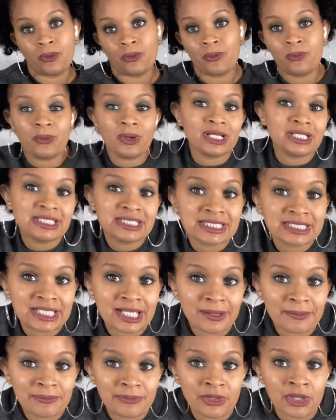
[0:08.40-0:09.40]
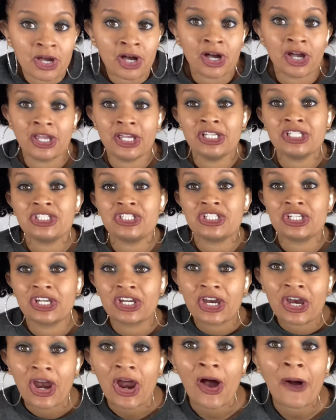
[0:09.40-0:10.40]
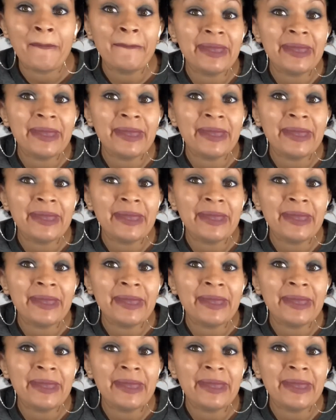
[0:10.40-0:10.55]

What's up, y'all? It's your girl,